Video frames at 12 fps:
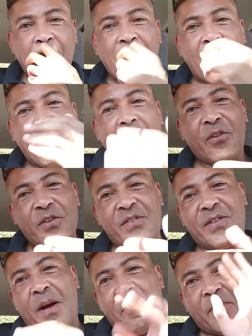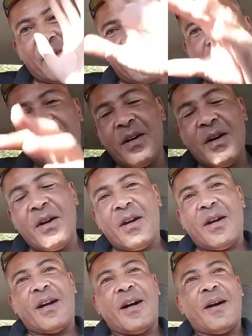My mouth is numb.
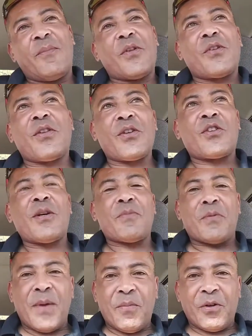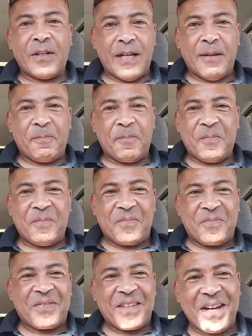The chips people get,
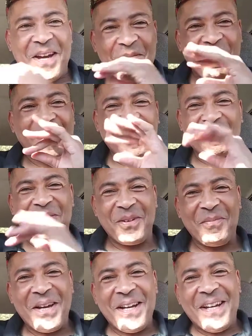my lips are numb.